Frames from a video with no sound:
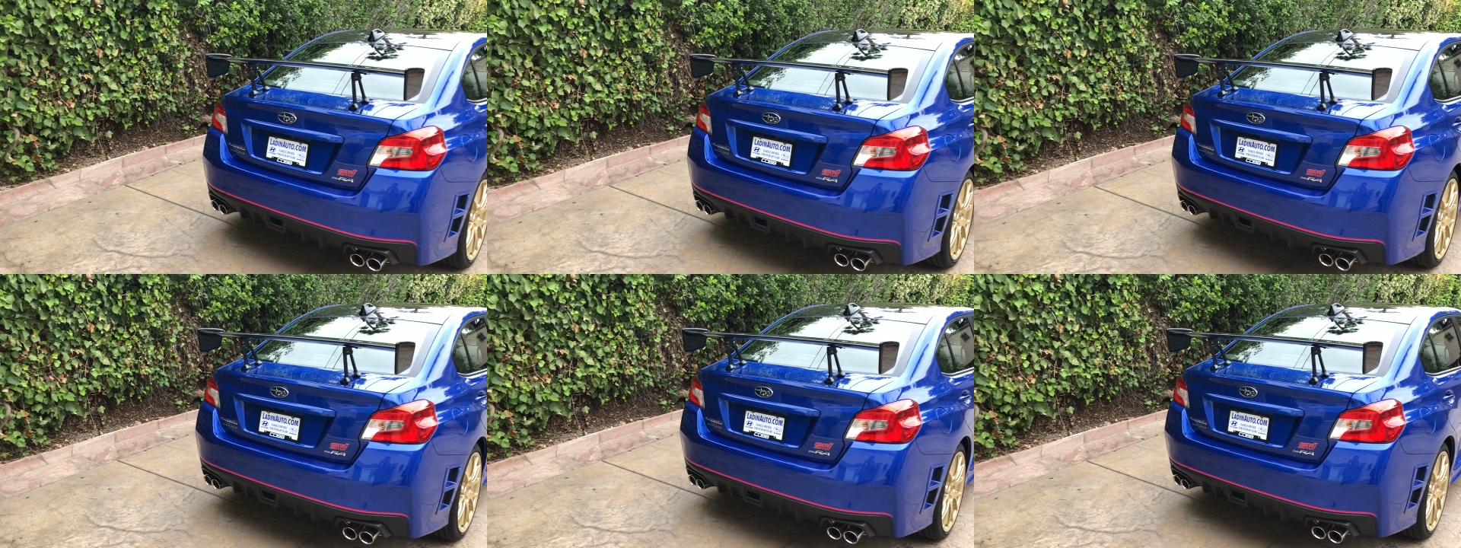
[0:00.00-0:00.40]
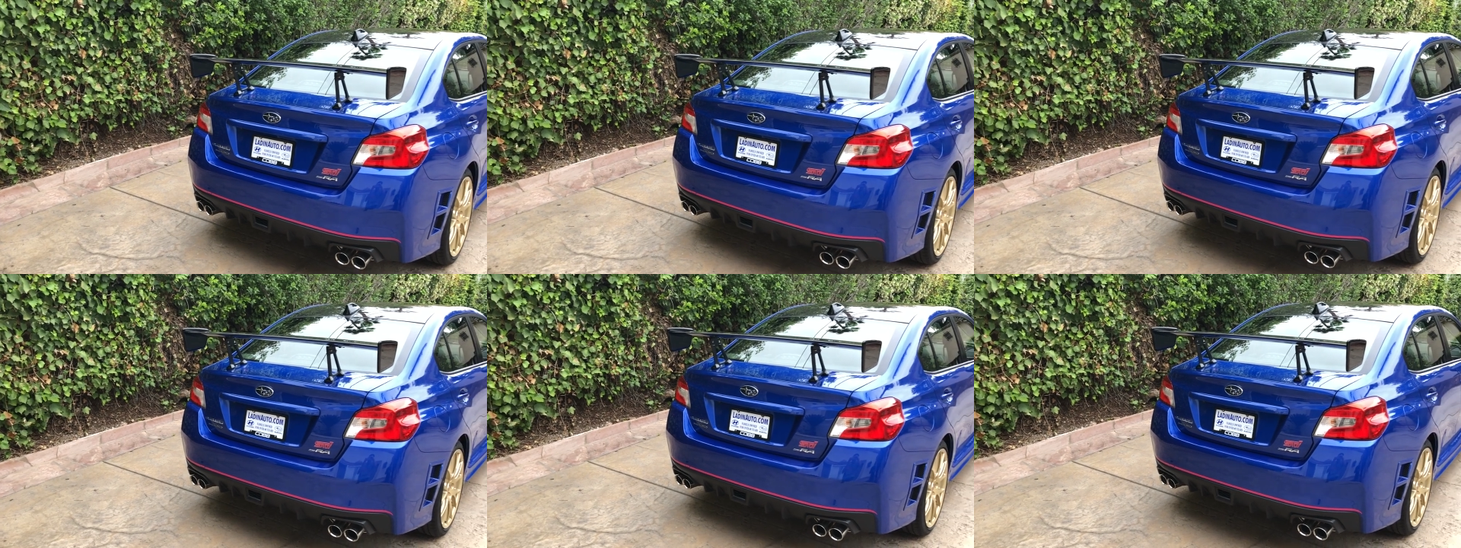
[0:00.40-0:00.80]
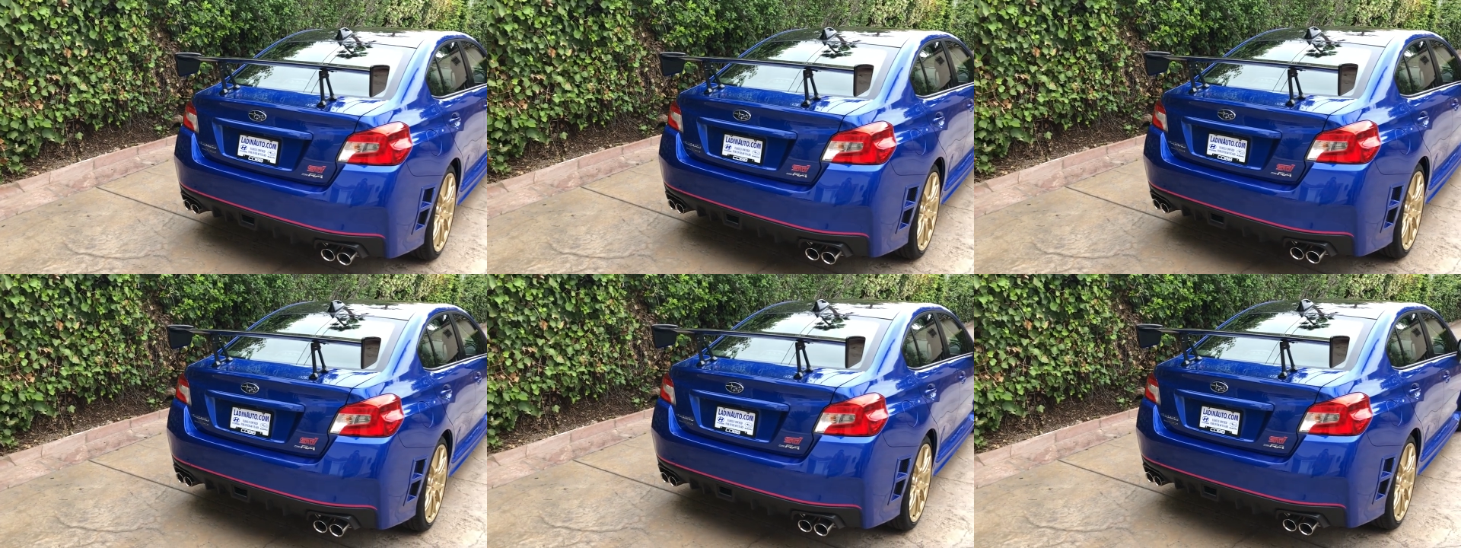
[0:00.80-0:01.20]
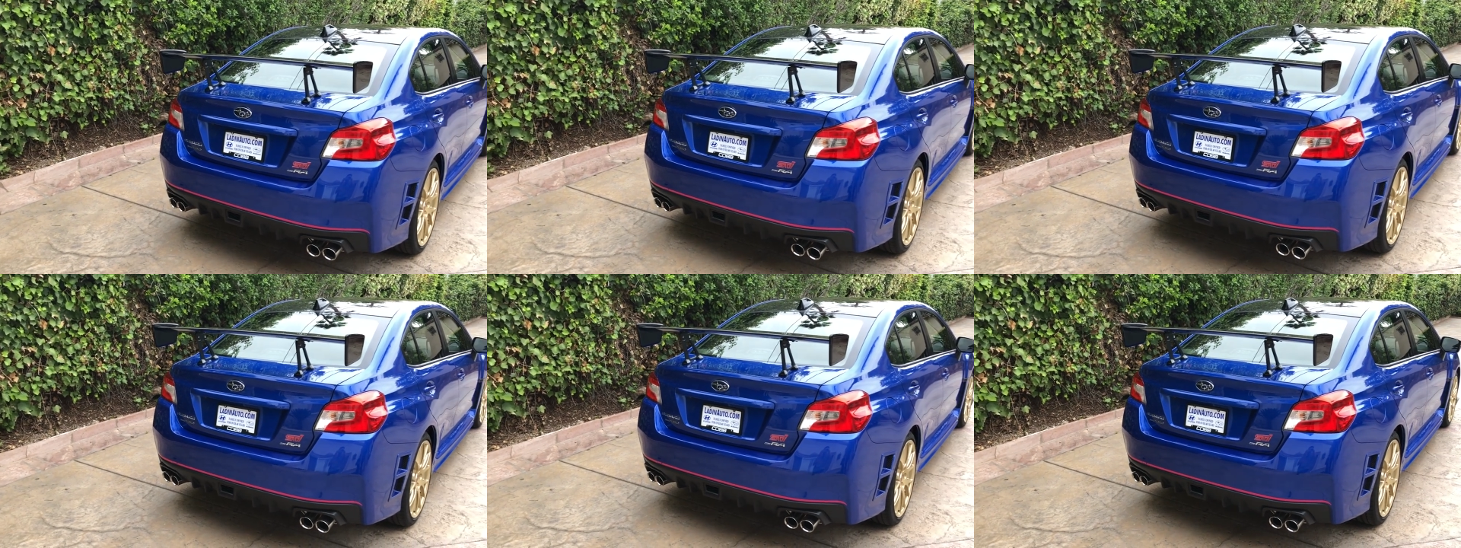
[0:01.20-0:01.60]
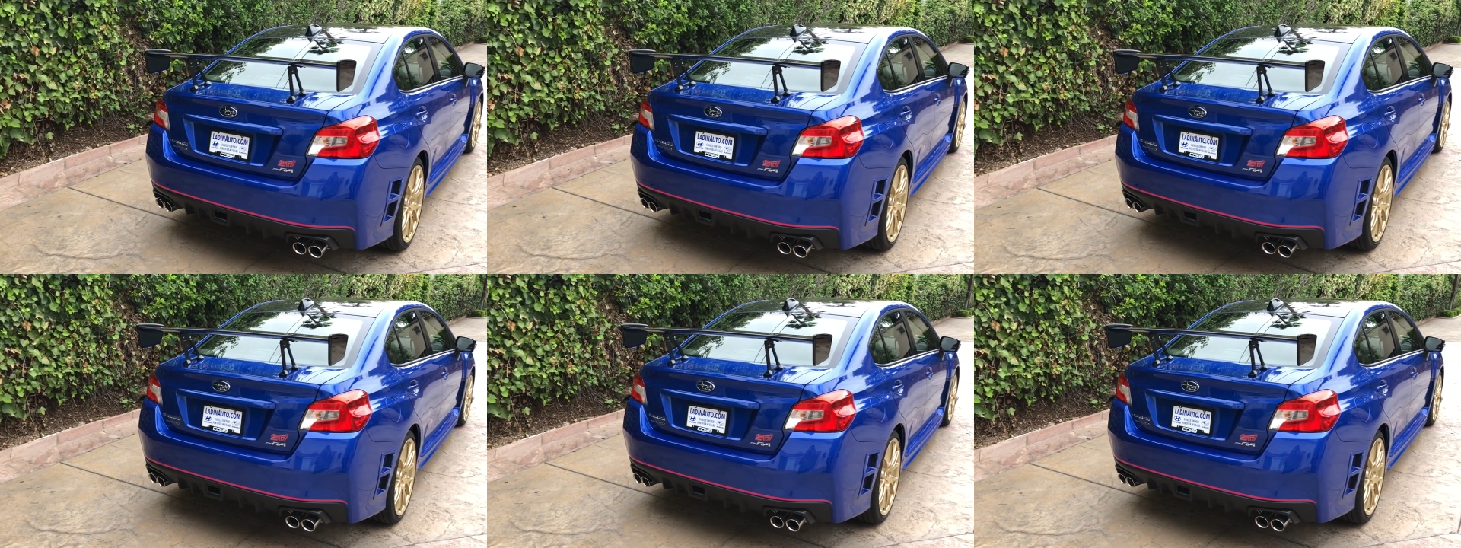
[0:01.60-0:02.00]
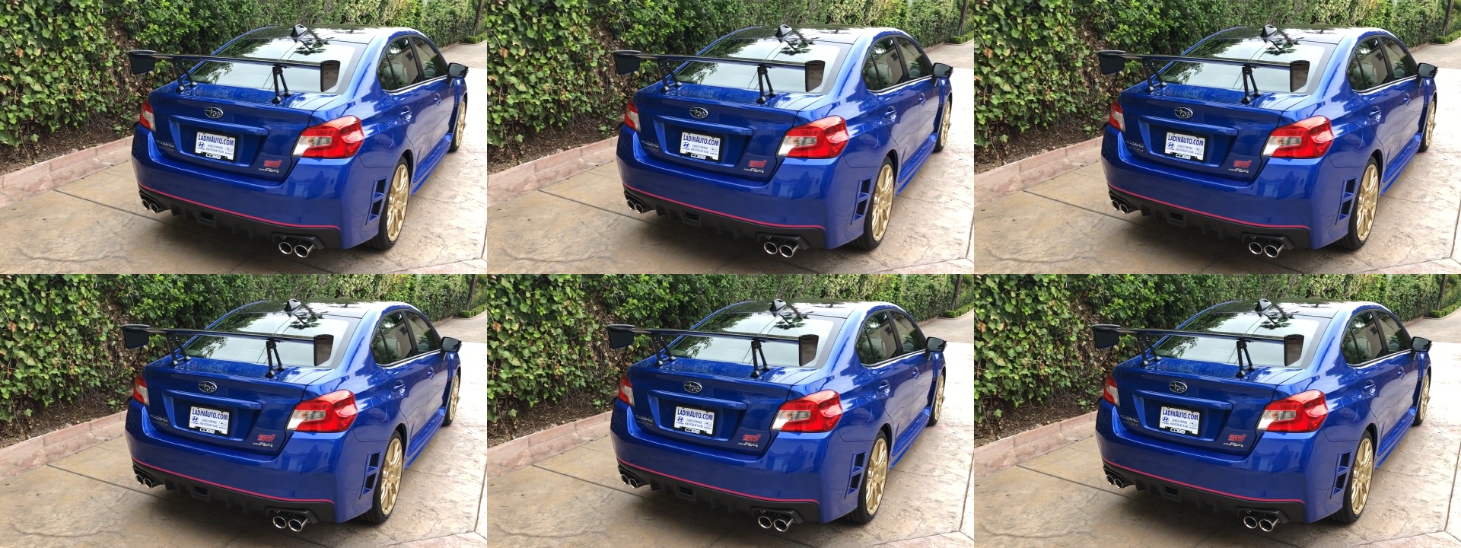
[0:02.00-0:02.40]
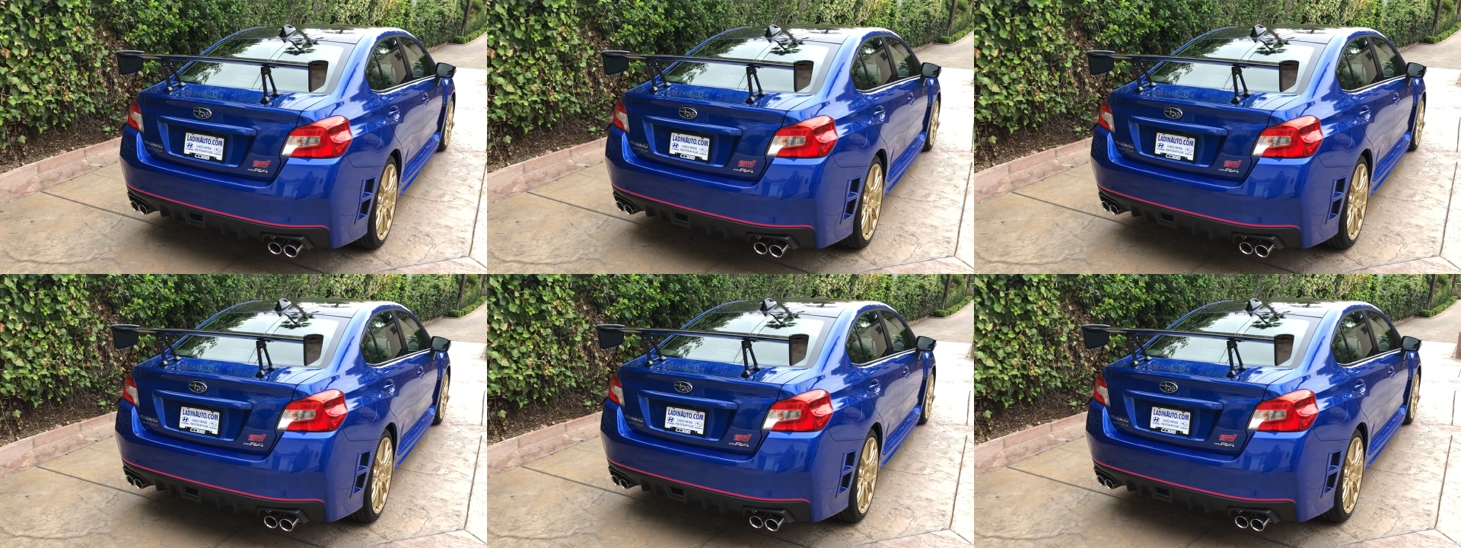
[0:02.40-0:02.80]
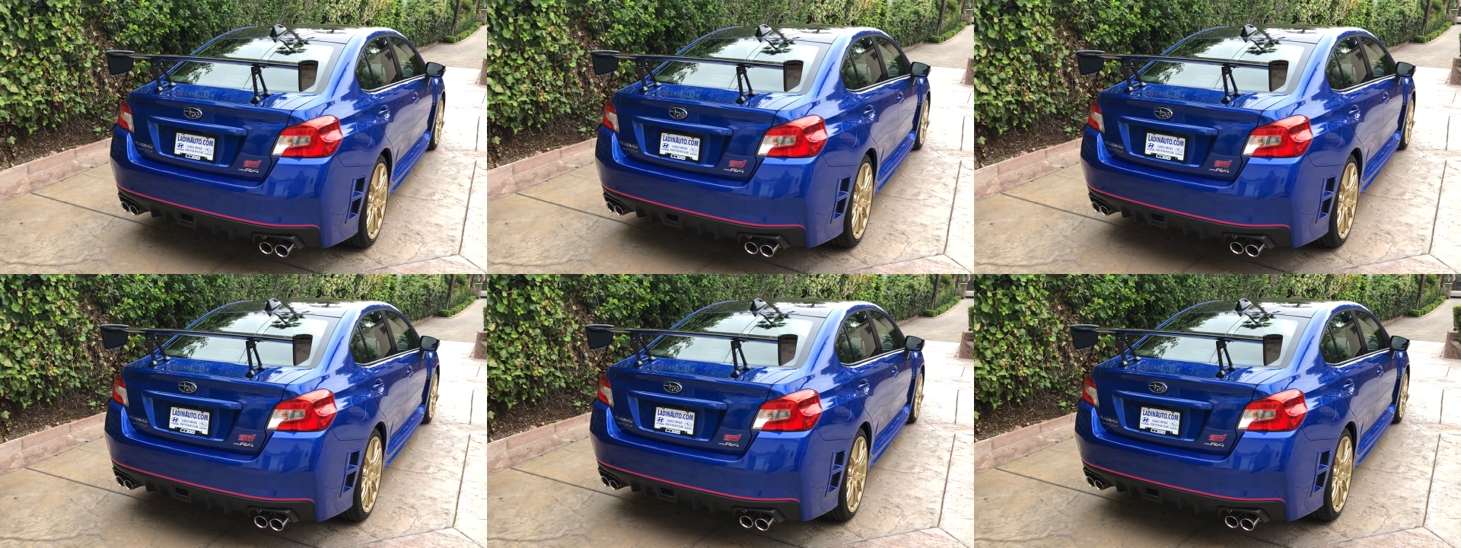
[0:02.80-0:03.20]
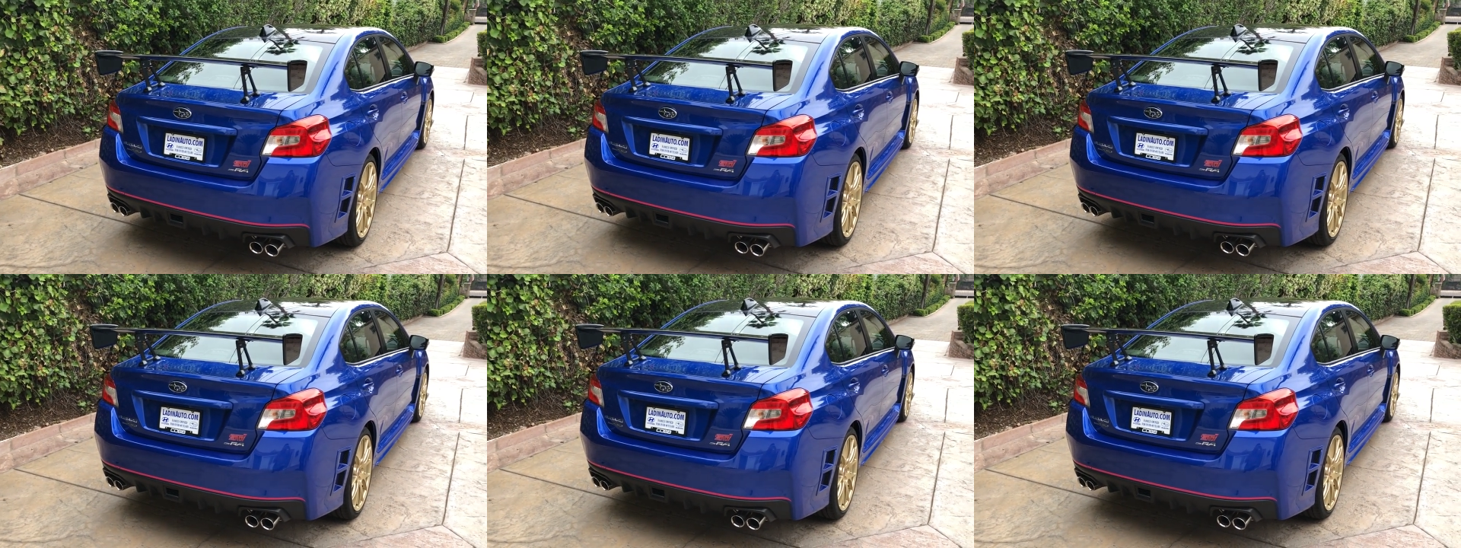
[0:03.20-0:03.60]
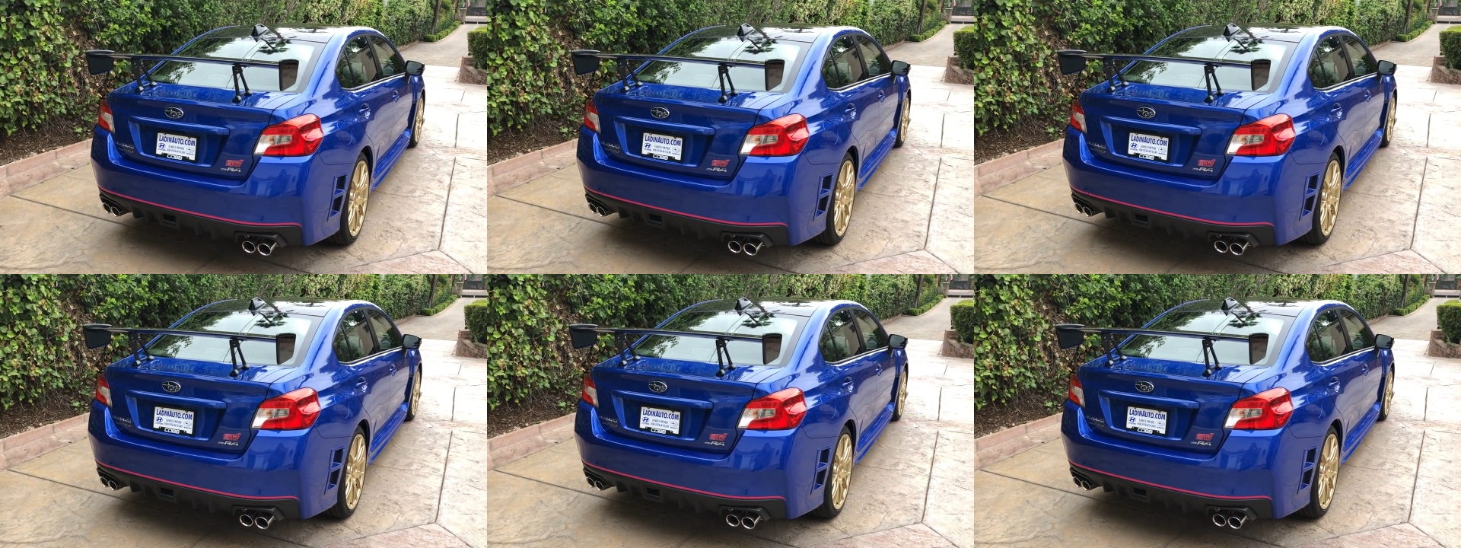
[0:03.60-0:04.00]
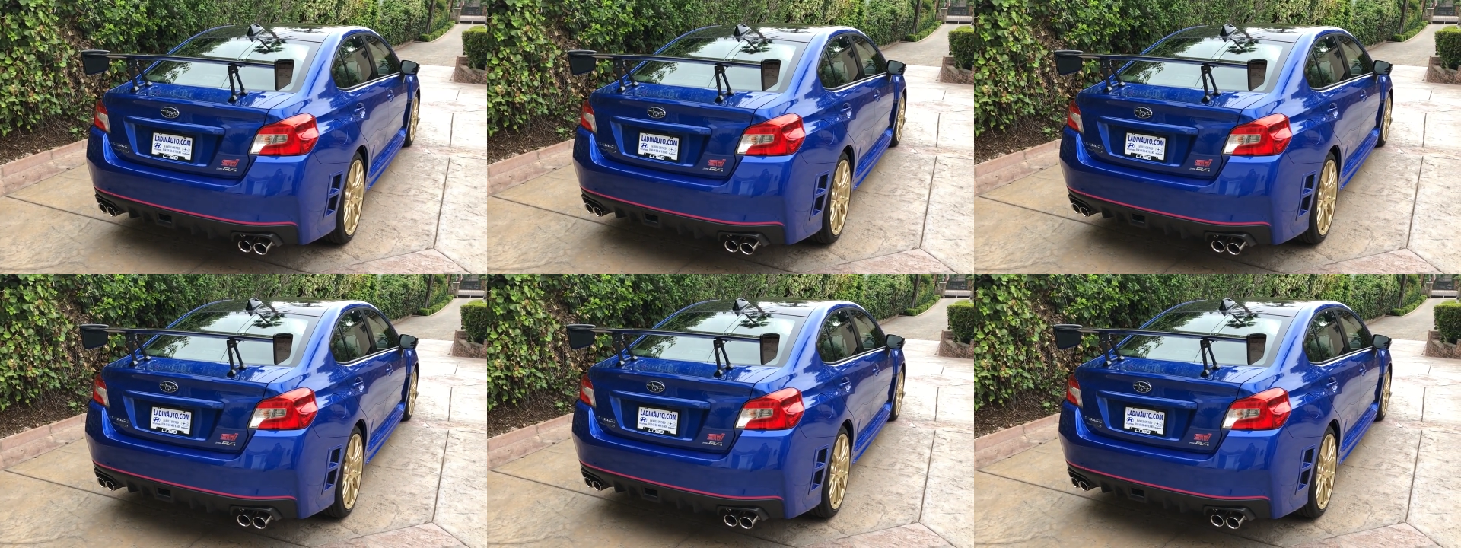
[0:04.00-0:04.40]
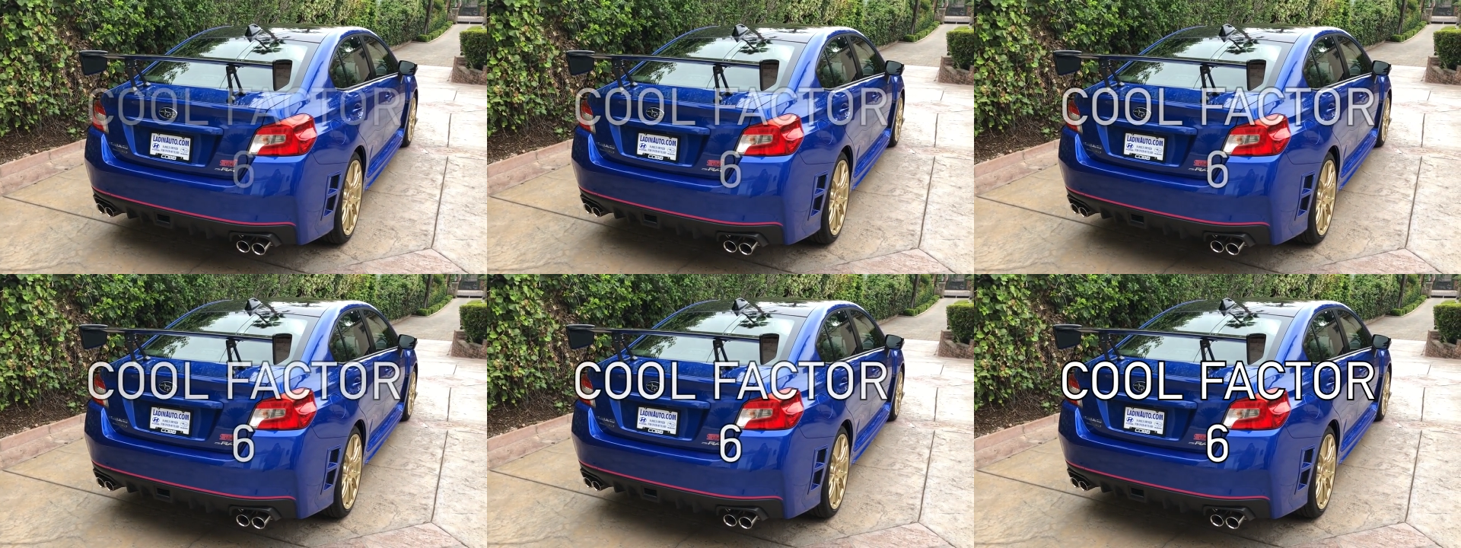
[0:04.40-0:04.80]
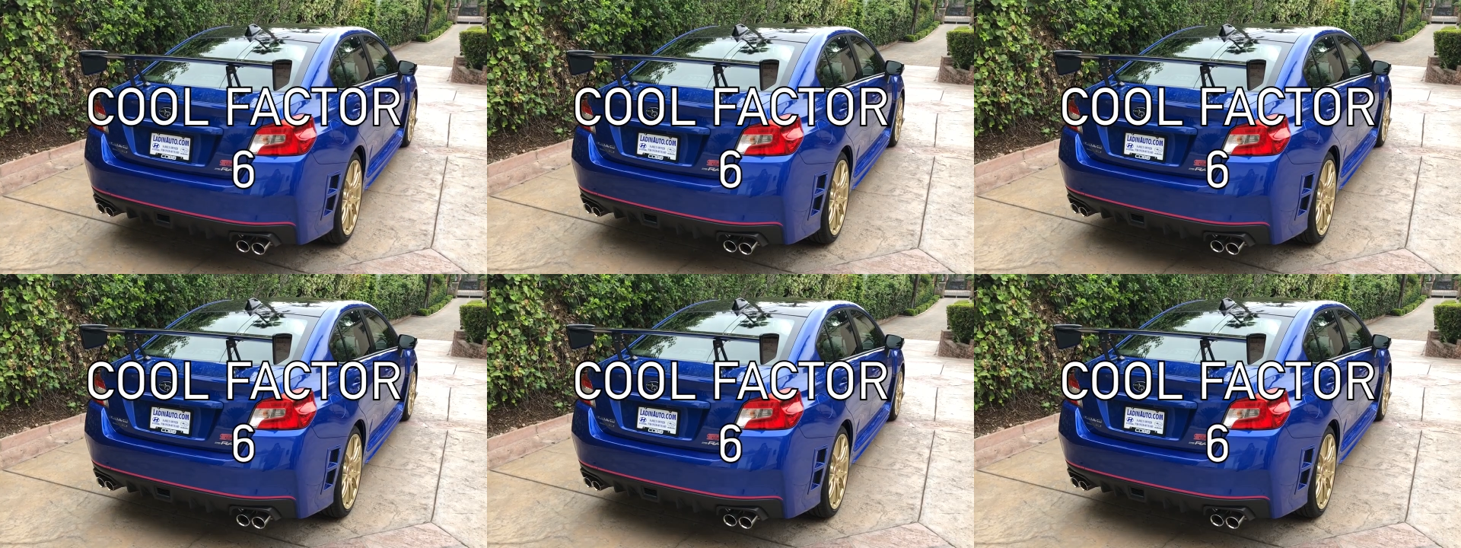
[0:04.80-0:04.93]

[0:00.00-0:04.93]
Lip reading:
[unreadable: no face in view]